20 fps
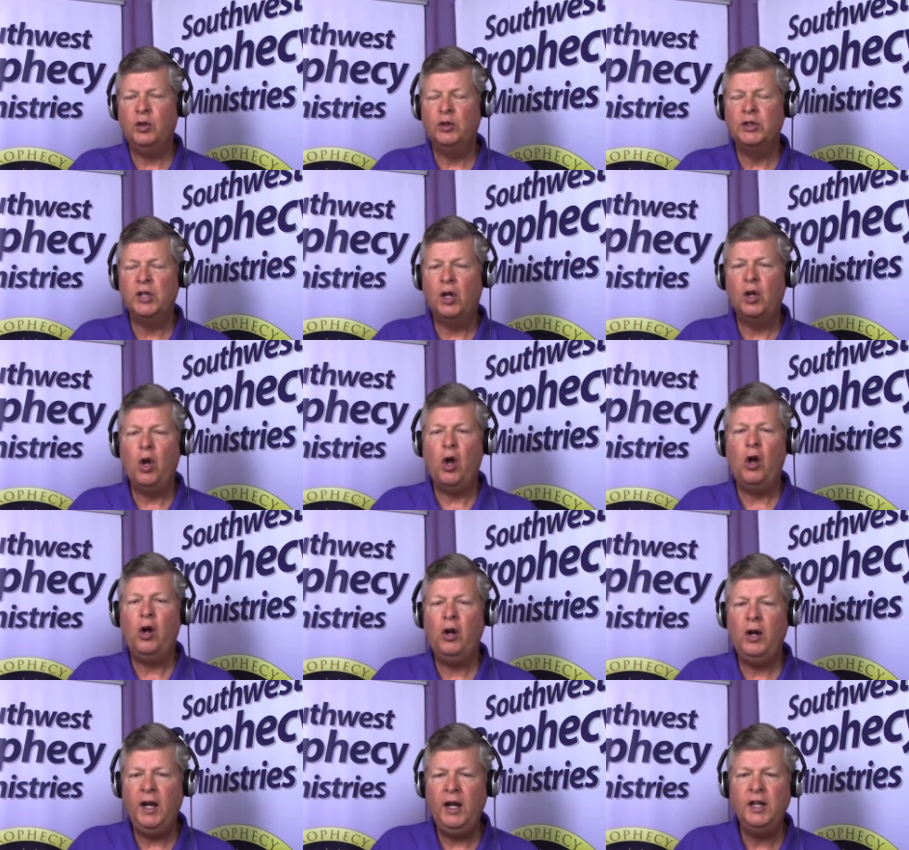a
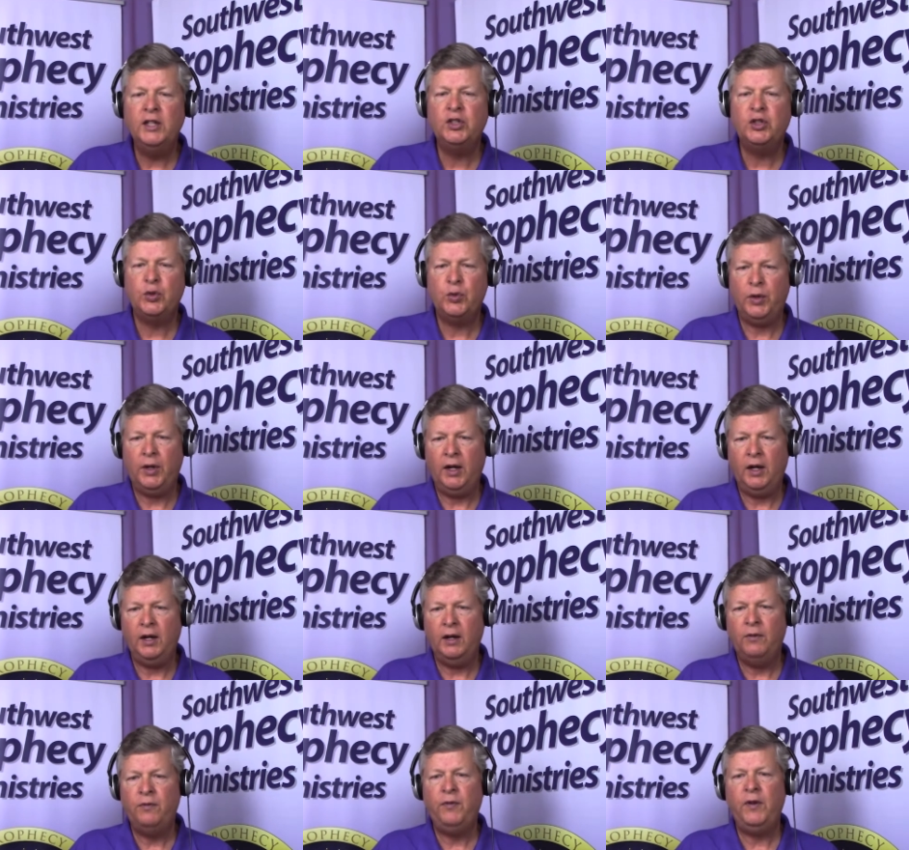long
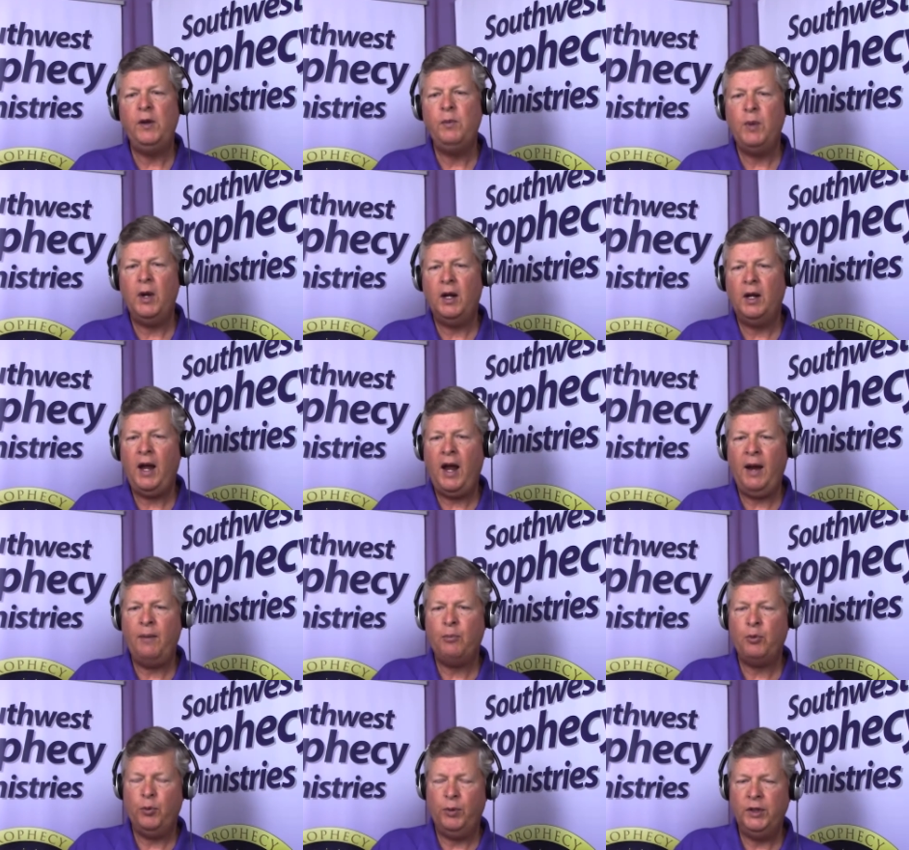history of female
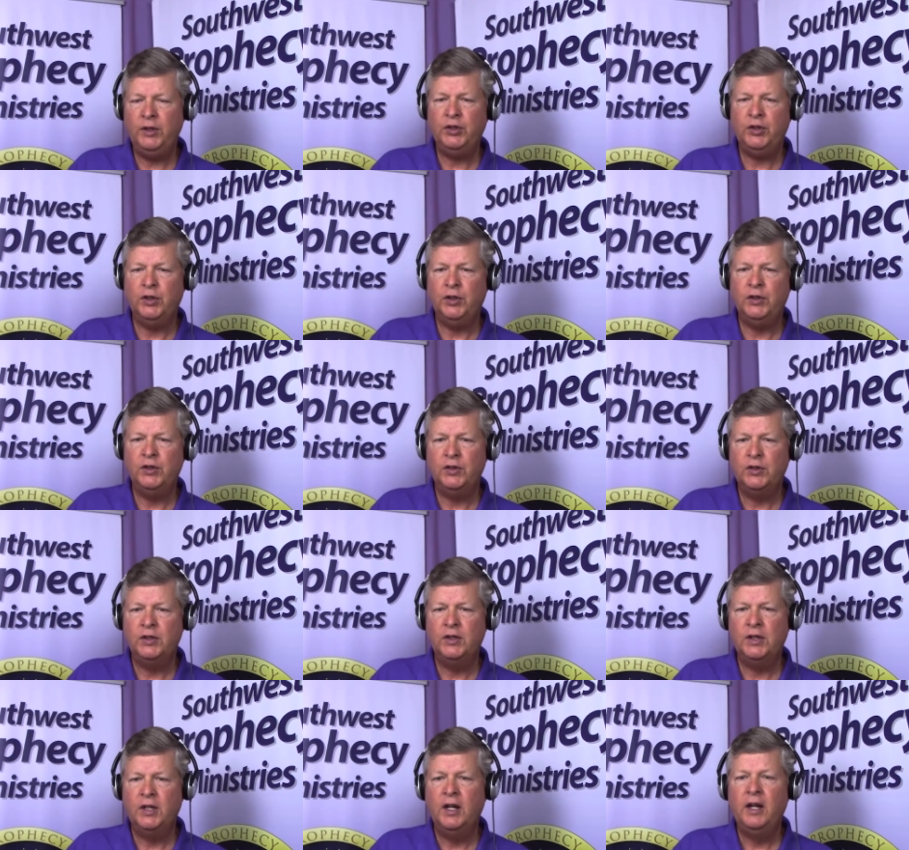
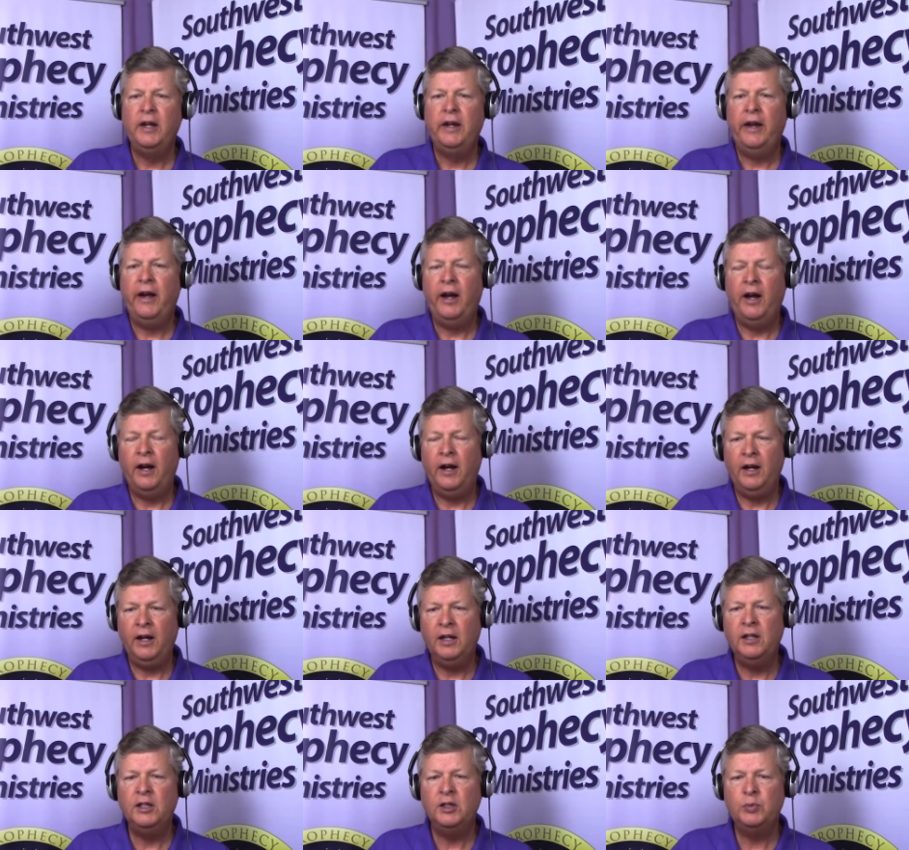apparitions
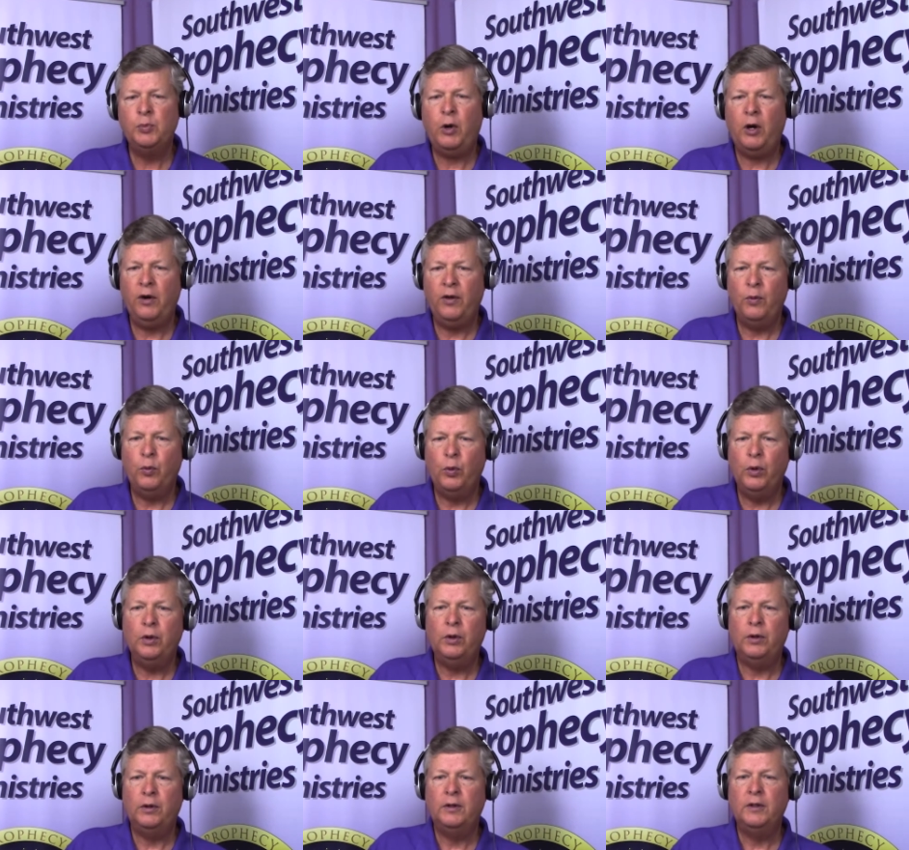in this part of the
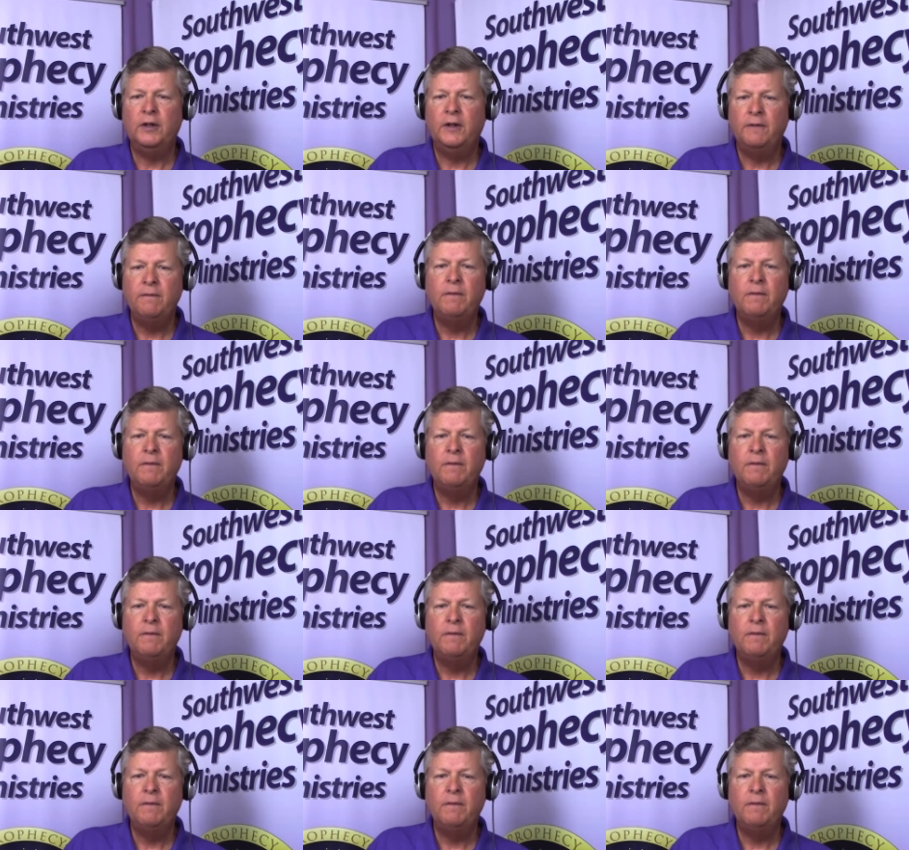world.